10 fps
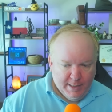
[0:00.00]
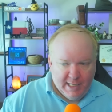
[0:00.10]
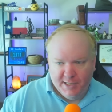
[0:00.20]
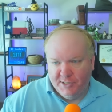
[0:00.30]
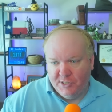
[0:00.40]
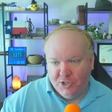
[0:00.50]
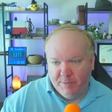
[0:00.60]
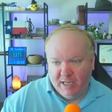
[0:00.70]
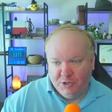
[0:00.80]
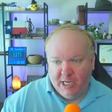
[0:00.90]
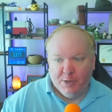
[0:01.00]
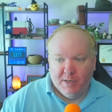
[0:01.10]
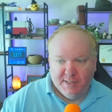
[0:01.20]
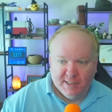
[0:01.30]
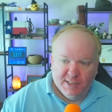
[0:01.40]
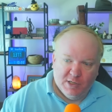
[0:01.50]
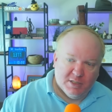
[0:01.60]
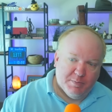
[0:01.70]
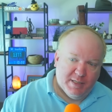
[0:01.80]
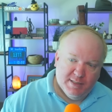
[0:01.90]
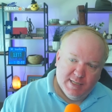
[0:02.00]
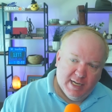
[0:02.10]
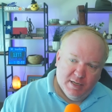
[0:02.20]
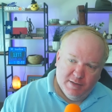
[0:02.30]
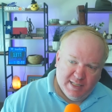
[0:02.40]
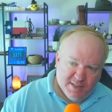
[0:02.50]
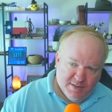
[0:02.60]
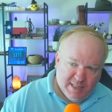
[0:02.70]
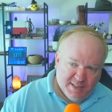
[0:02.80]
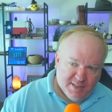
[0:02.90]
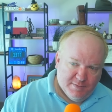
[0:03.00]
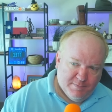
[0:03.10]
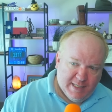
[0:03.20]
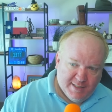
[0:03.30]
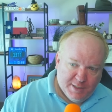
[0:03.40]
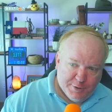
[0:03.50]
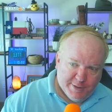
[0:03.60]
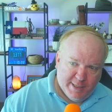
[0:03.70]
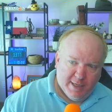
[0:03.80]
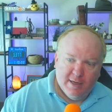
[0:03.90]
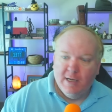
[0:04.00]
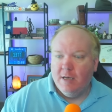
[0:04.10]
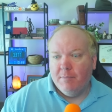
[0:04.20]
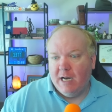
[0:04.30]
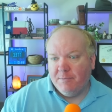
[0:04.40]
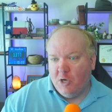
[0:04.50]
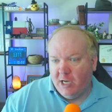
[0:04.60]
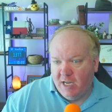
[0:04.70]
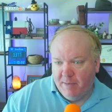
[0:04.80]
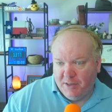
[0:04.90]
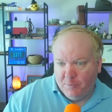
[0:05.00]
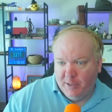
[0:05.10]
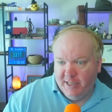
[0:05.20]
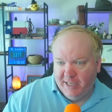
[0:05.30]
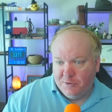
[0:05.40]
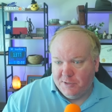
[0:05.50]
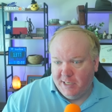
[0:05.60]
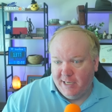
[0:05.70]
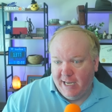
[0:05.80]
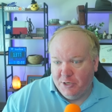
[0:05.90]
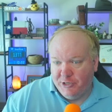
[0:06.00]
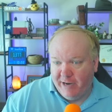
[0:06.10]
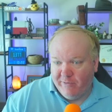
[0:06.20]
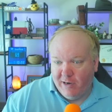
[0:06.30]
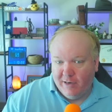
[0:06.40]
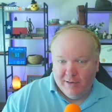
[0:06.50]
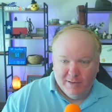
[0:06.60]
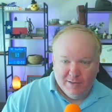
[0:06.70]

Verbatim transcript: Yeah, the decision about January 6th has also been decided. That's that's that's interesting. But I'm talking about the really interesting case, Chevron.